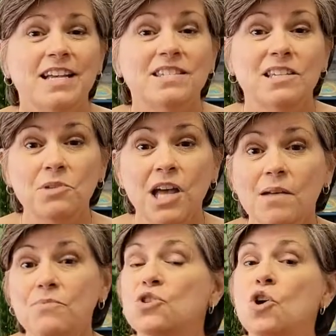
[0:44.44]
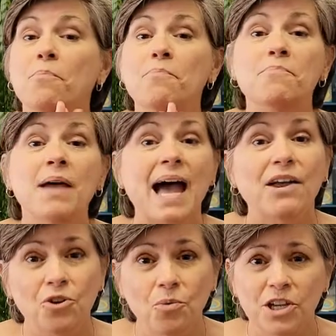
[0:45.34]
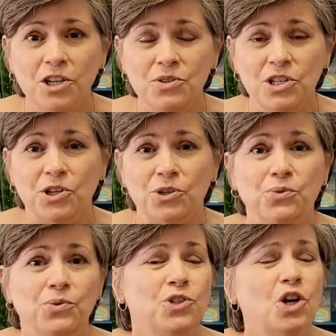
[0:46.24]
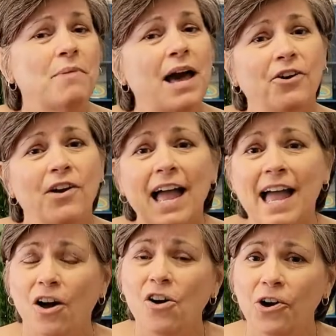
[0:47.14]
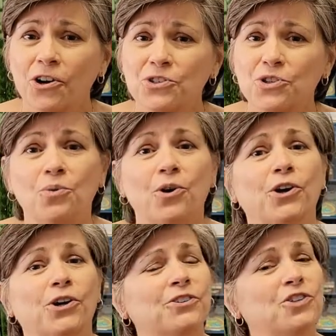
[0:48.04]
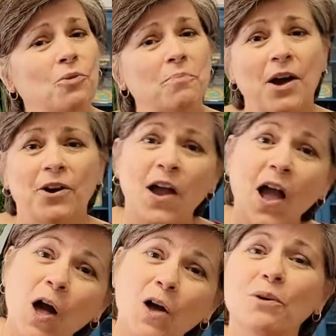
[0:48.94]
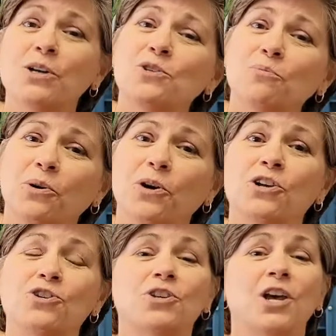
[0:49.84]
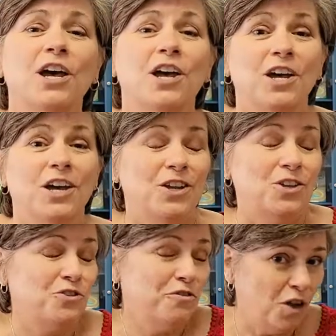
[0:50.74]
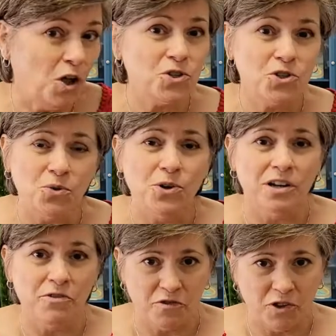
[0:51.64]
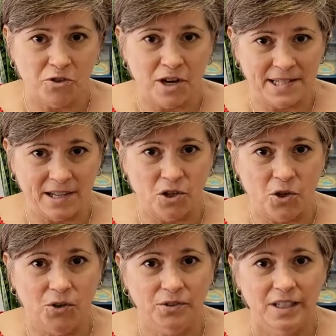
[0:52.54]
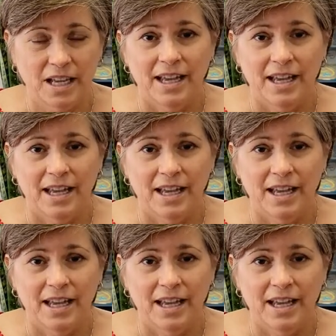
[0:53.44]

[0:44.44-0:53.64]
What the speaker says: Sometimes no matter what you do, no matter how hard you work, no matter how much you push, you fall short of a fundraising goal.